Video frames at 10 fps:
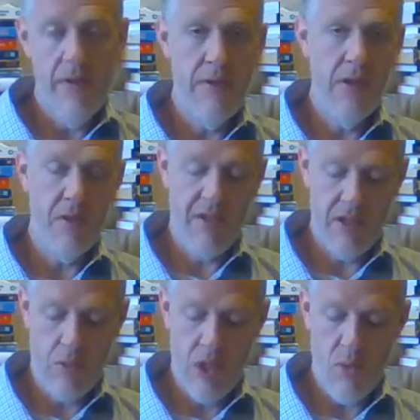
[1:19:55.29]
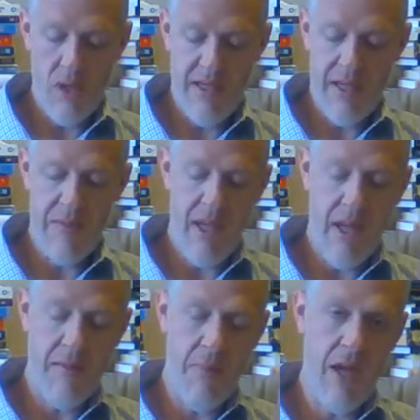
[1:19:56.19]
Footnote six twenty-one, same
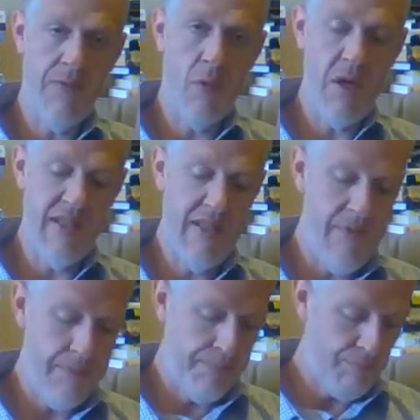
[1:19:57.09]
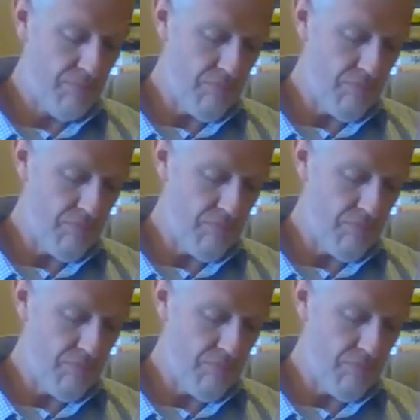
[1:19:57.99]
thing, page forty-seven.